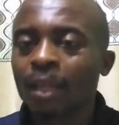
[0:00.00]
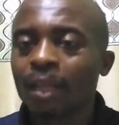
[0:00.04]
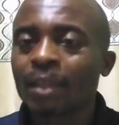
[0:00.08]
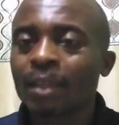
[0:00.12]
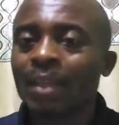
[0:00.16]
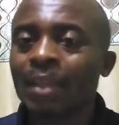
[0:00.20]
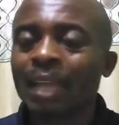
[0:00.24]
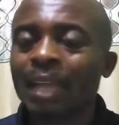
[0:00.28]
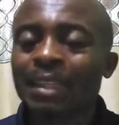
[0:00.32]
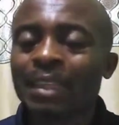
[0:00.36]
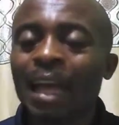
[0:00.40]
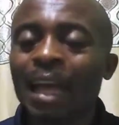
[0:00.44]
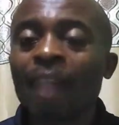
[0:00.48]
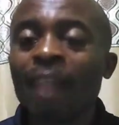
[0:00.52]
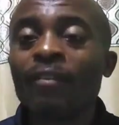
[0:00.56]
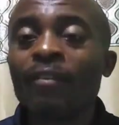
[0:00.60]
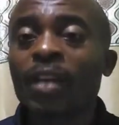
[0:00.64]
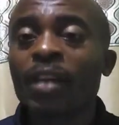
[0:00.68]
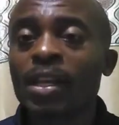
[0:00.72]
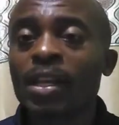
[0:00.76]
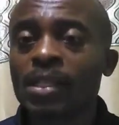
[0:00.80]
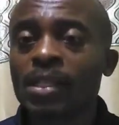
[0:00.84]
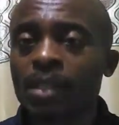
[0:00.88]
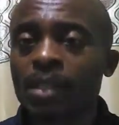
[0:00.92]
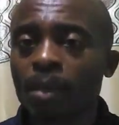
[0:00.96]
that are
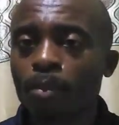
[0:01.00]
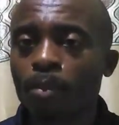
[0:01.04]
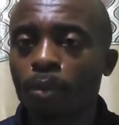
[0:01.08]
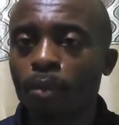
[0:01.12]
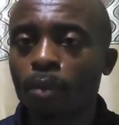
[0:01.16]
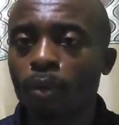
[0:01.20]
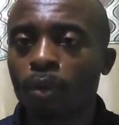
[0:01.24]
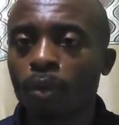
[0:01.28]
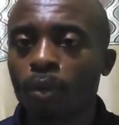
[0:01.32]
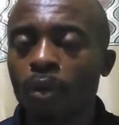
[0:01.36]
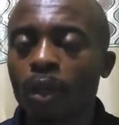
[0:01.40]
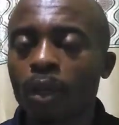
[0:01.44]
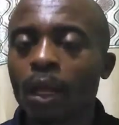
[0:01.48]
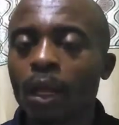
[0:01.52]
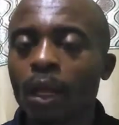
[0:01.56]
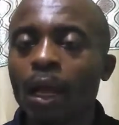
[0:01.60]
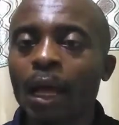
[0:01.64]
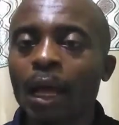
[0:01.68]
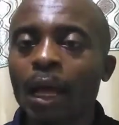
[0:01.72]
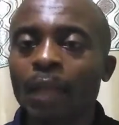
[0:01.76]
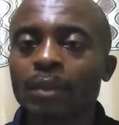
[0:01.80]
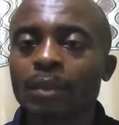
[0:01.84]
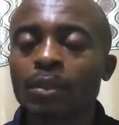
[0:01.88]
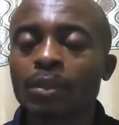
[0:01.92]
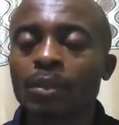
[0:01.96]
very simple
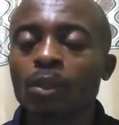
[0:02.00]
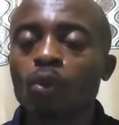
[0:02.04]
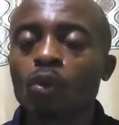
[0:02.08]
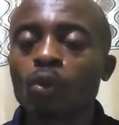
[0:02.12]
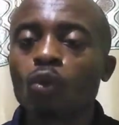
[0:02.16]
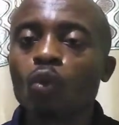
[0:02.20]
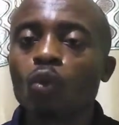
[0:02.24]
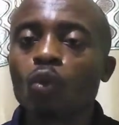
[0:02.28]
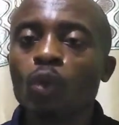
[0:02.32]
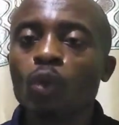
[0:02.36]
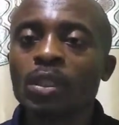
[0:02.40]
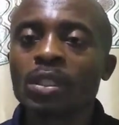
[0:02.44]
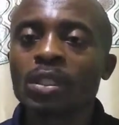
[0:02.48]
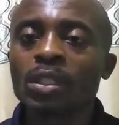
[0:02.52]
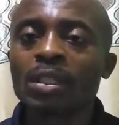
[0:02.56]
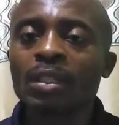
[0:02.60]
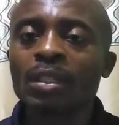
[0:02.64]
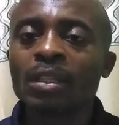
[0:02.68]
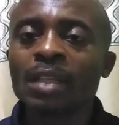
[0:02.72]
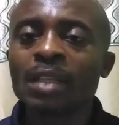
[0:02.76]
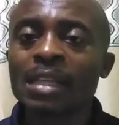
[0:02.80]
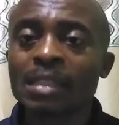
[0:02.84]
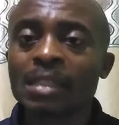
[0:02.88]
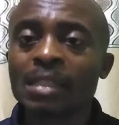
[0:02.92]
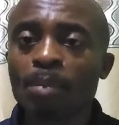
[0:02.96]
and with
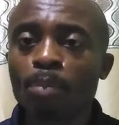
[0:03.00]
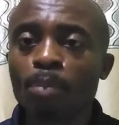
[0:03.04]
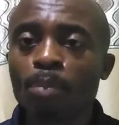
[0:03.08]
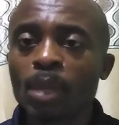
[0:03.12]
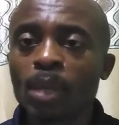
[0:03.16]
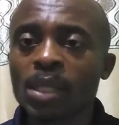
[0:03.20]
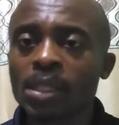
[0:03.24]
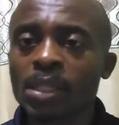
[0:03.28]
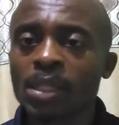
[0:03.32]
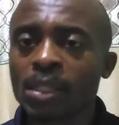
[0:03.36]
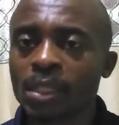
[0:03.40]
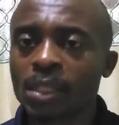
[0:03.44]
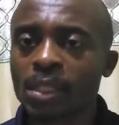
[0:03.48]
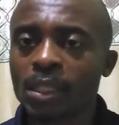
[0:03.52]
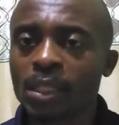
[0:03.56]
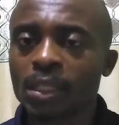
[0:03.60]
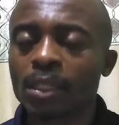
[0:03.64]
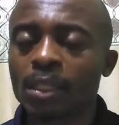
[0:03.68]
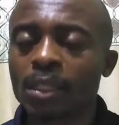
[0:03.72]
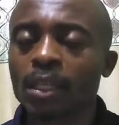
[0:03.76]
the simplicity,